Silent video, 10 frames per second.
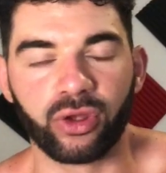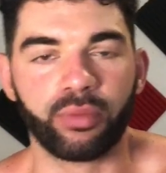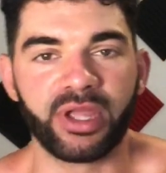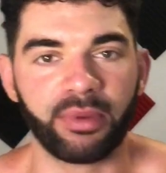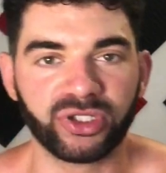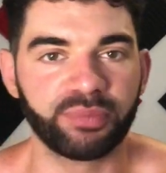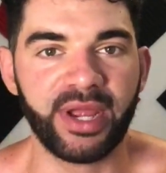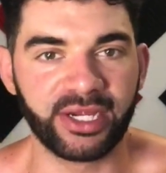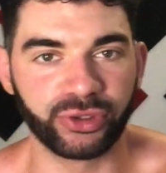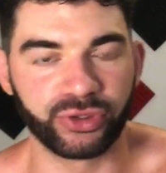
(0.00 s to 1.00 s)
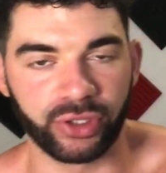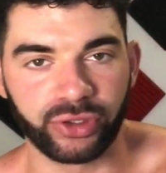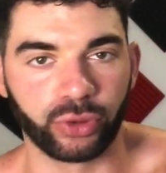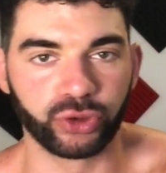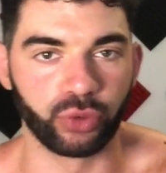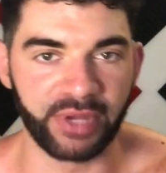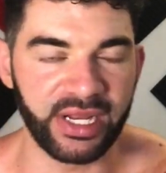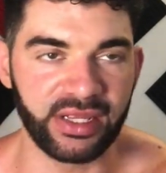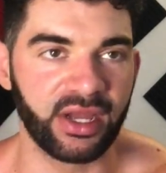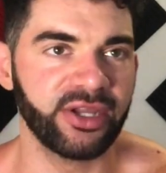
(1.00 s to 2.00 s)
There'll be a bunch of pictures on social
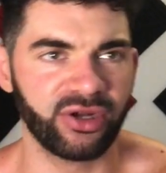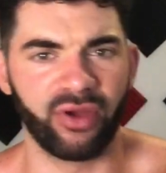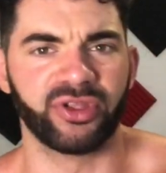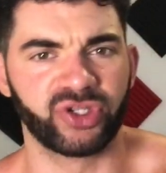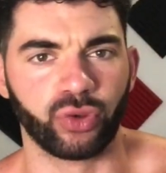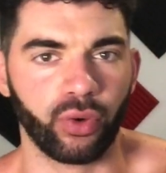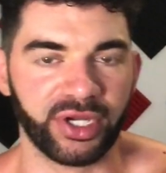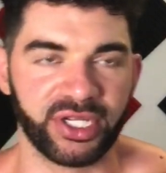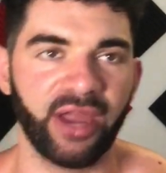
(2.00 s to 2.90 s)
media, you know the stories.